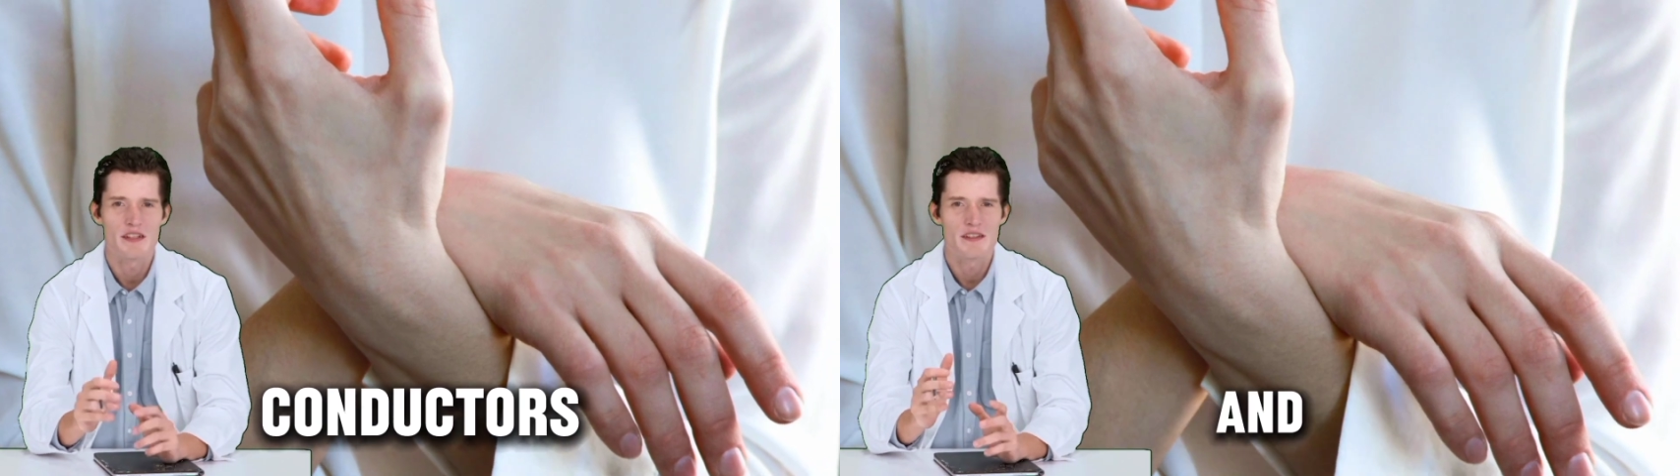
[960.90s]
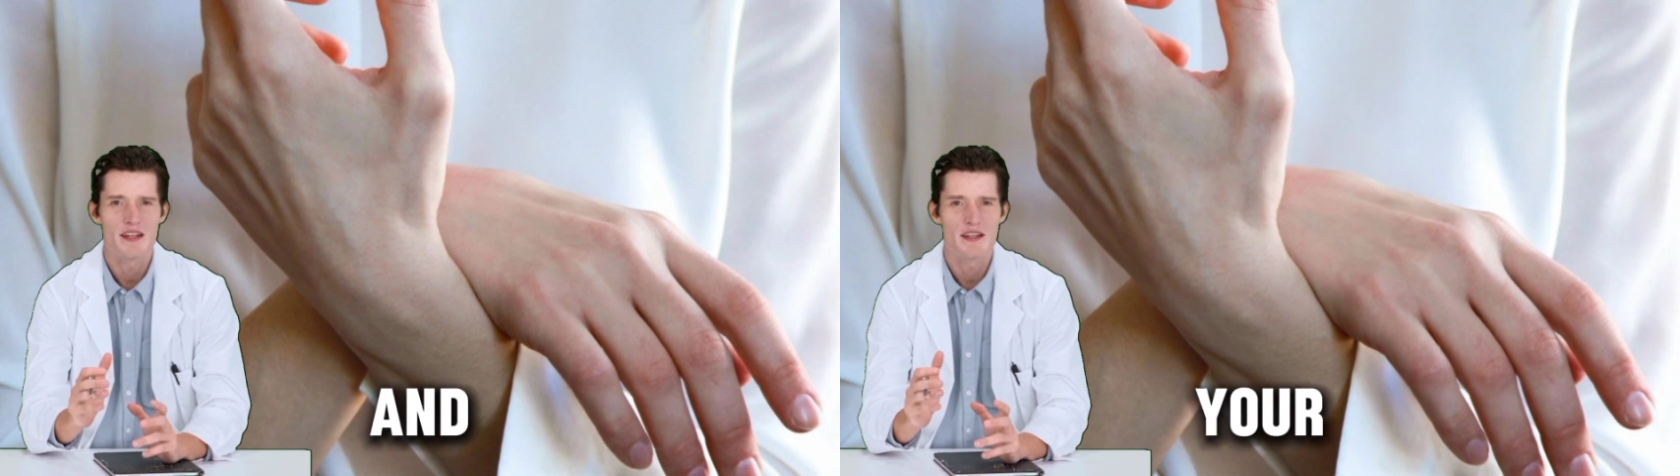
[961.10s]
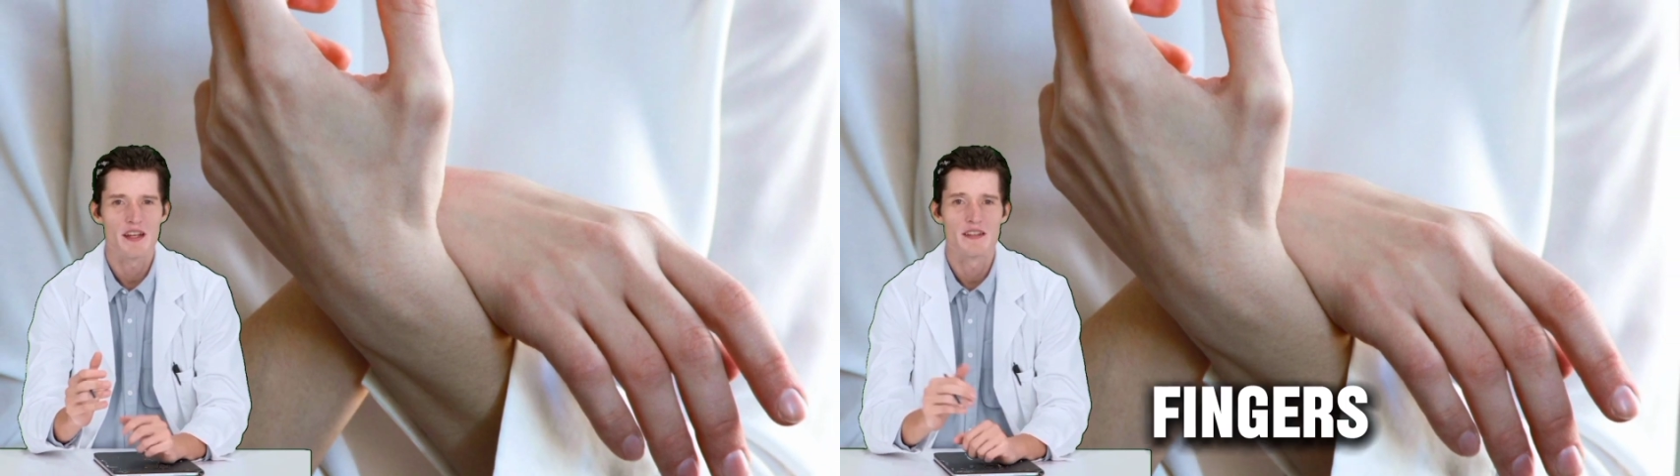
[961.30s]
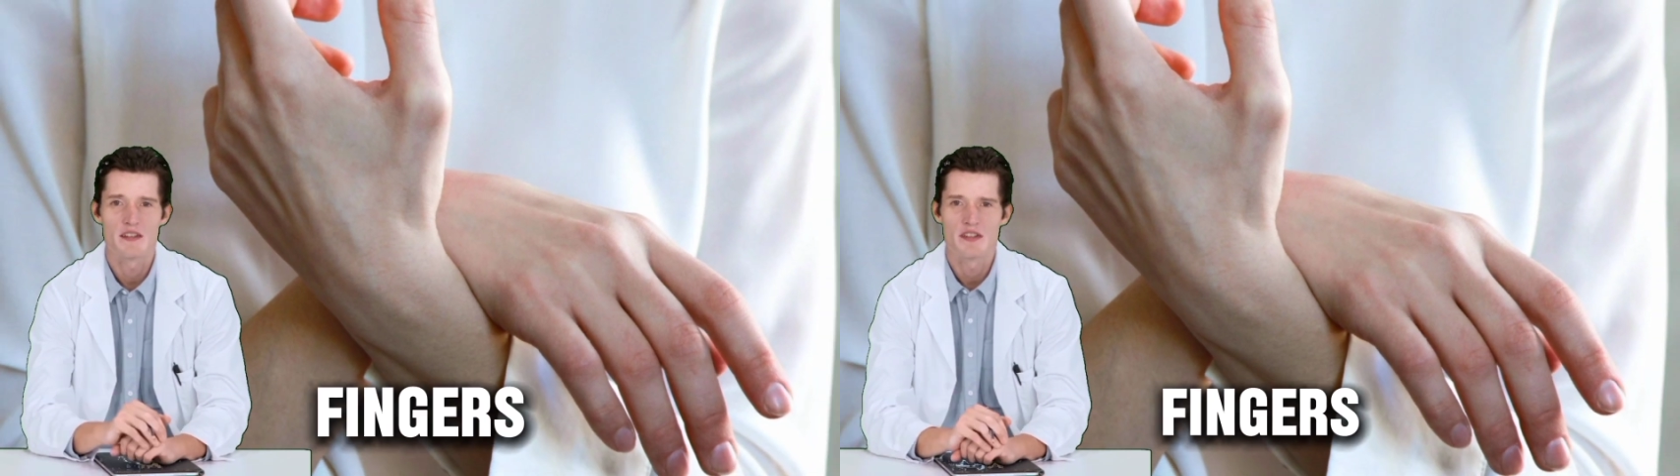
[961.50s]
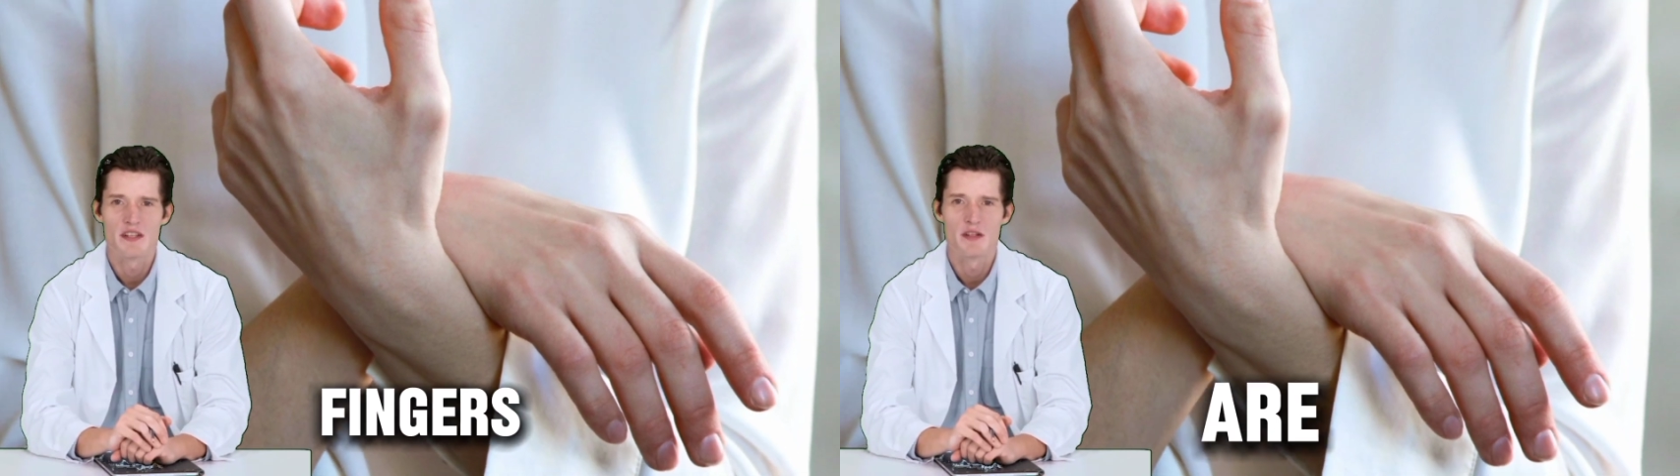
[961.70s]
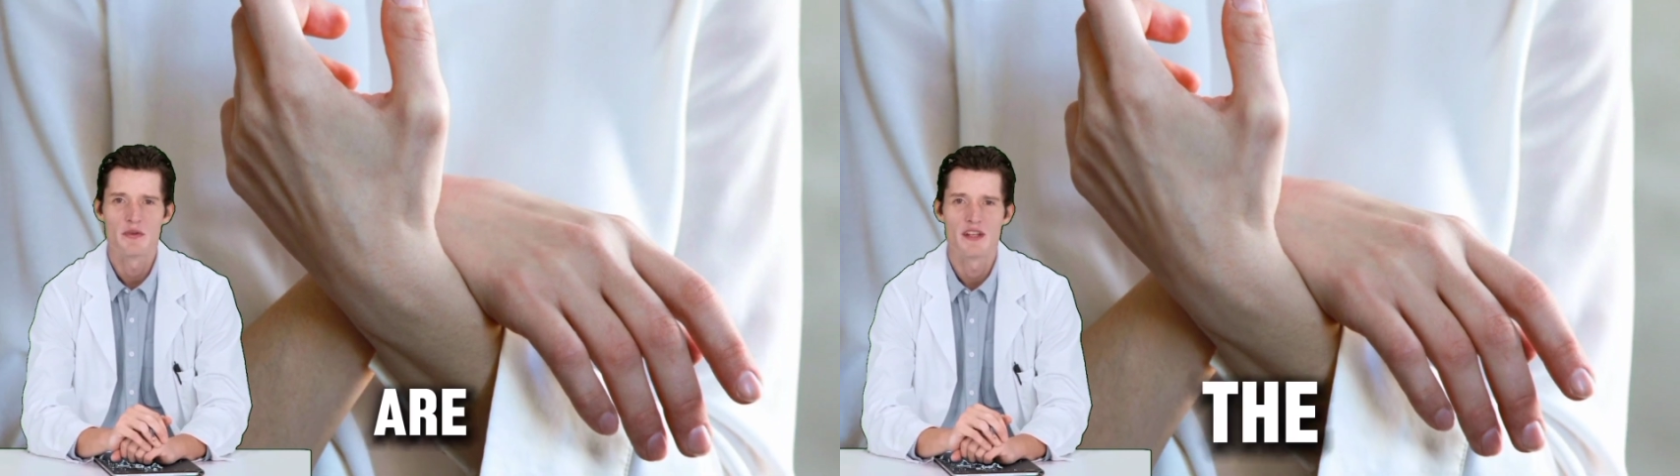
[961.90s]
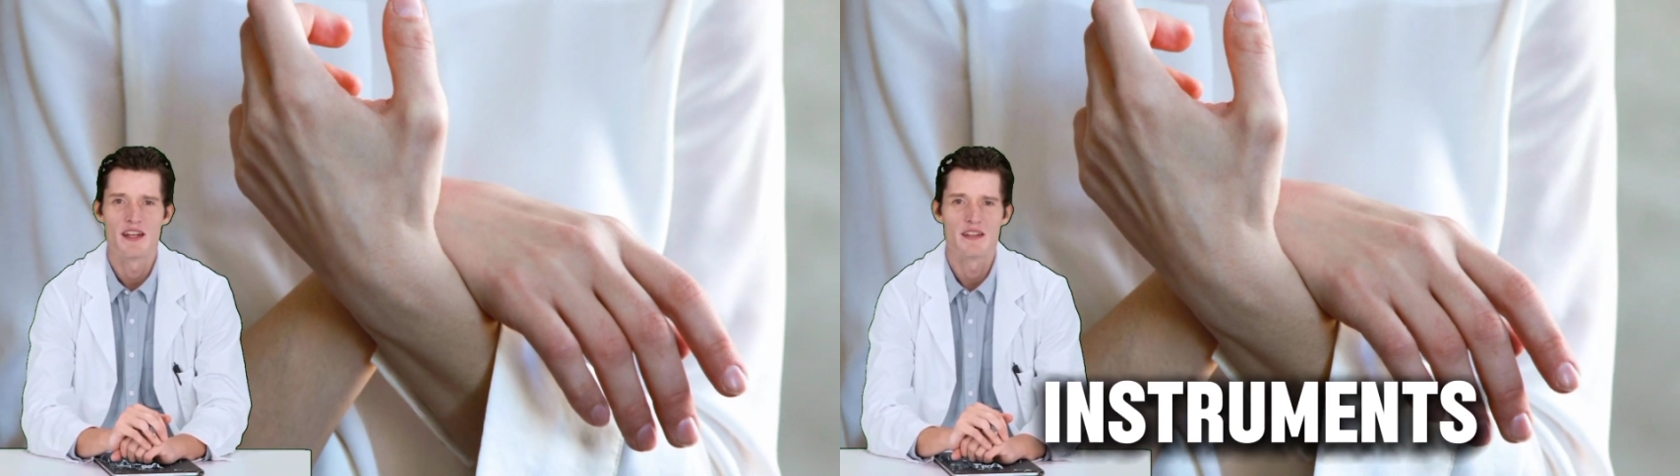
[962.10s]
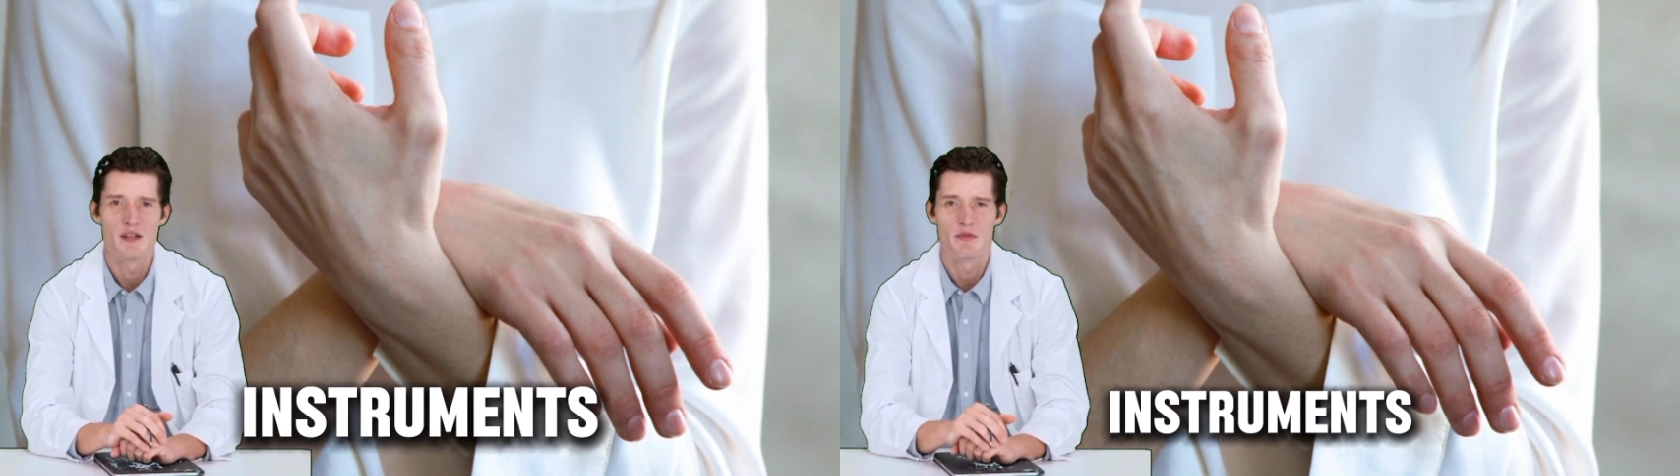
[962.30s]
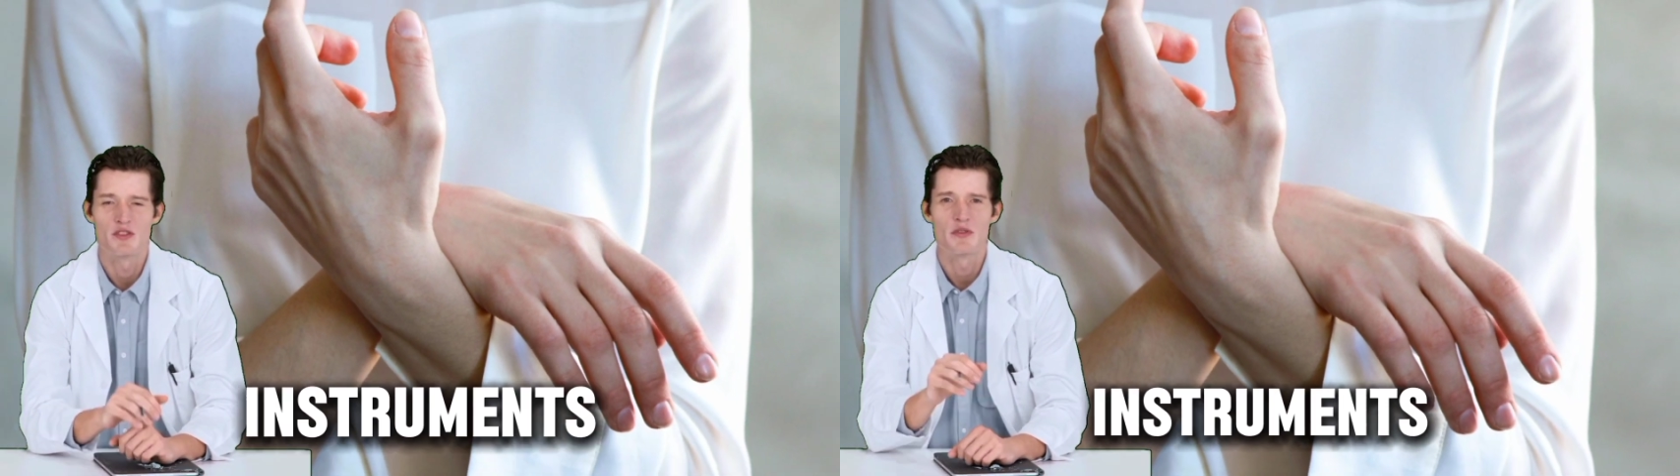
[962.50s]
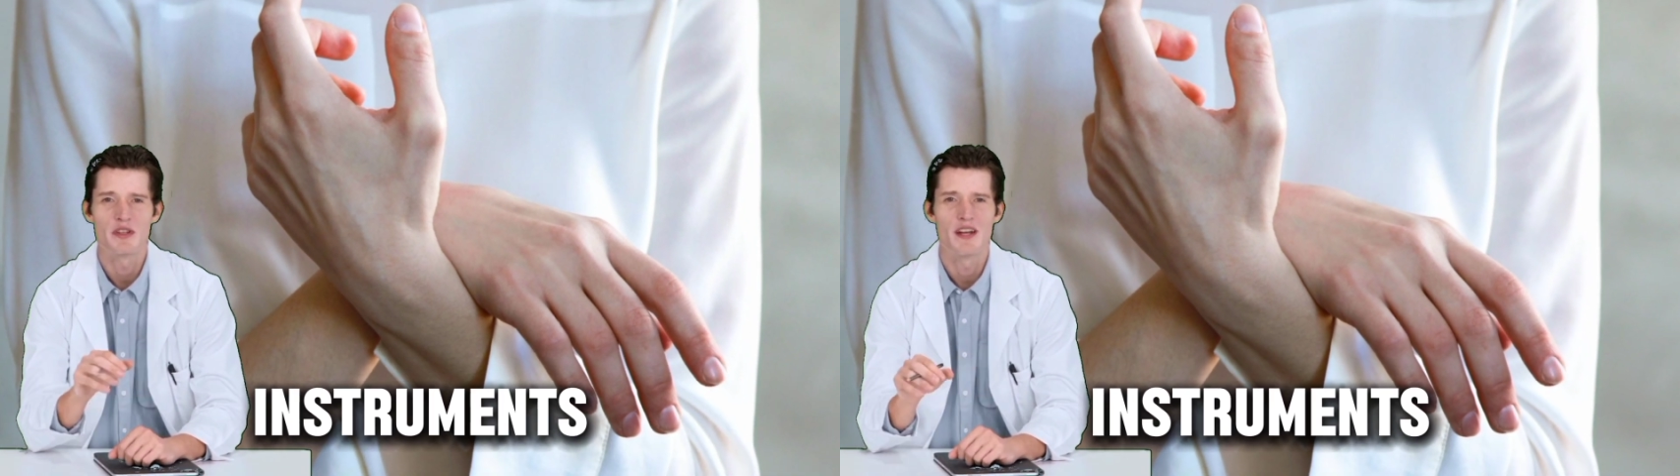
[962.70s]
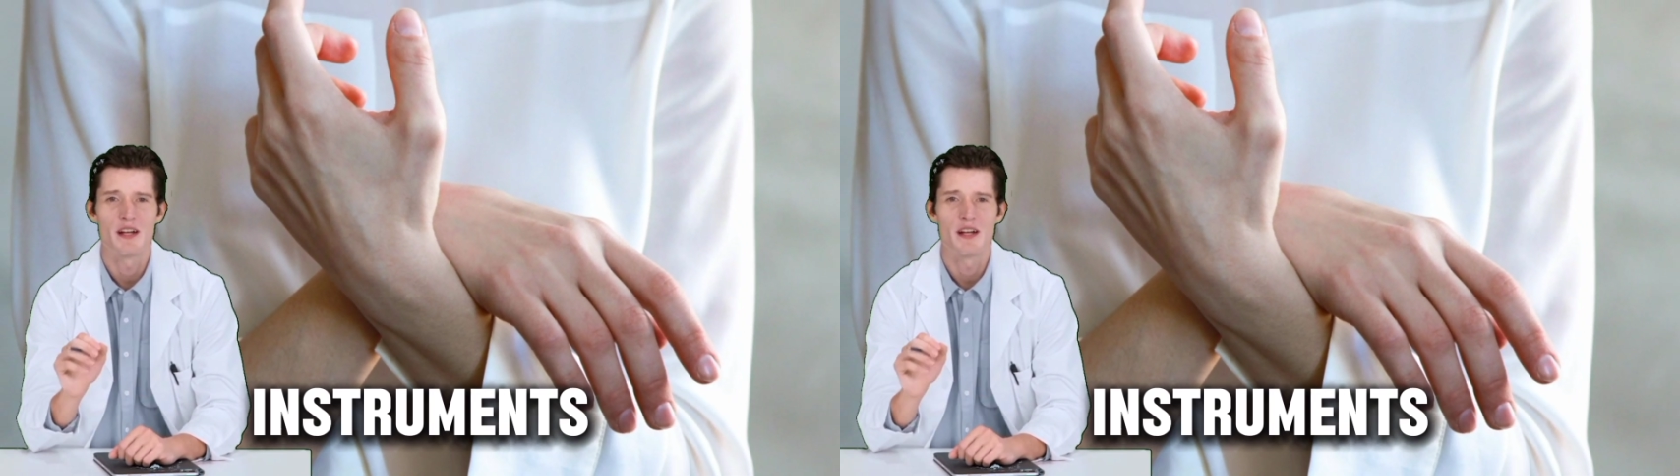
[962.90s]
and your fingers are the instruments.